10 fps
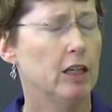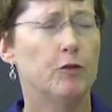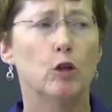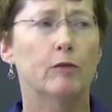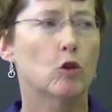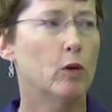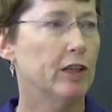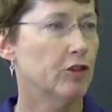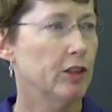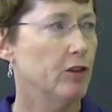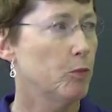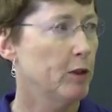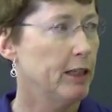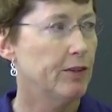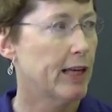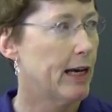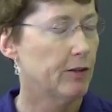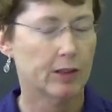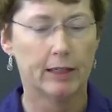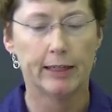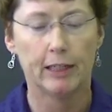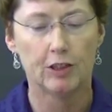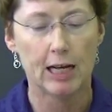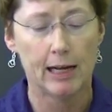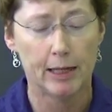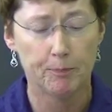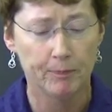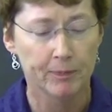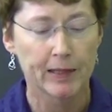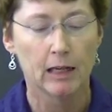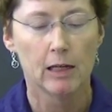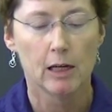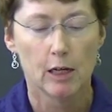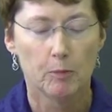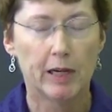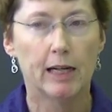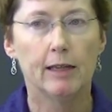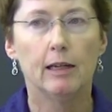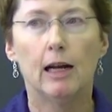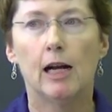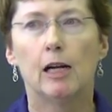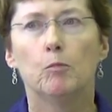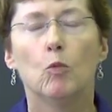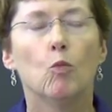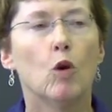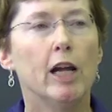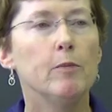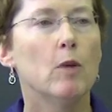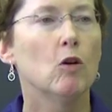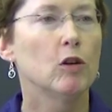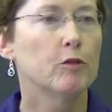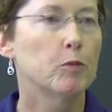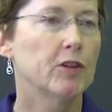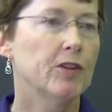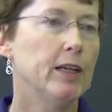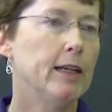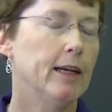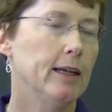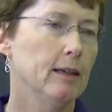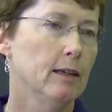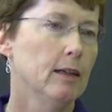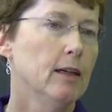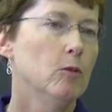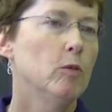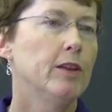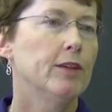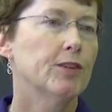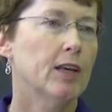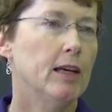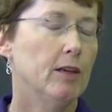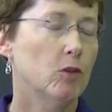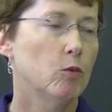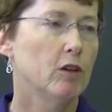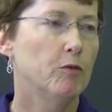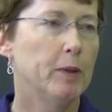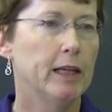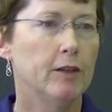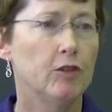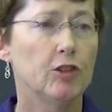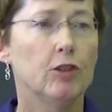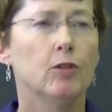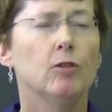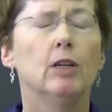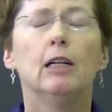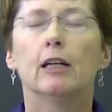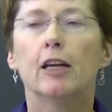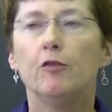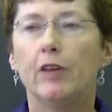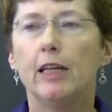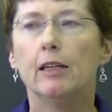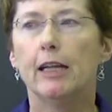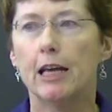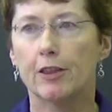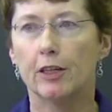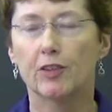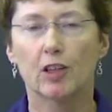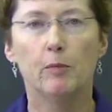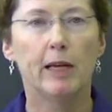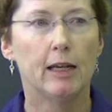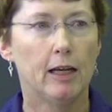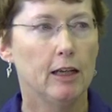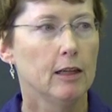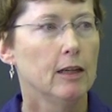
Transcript: If you have questions, please ask at any time. But um, one mode of proceeding with this case would have been to convene an ethics committee.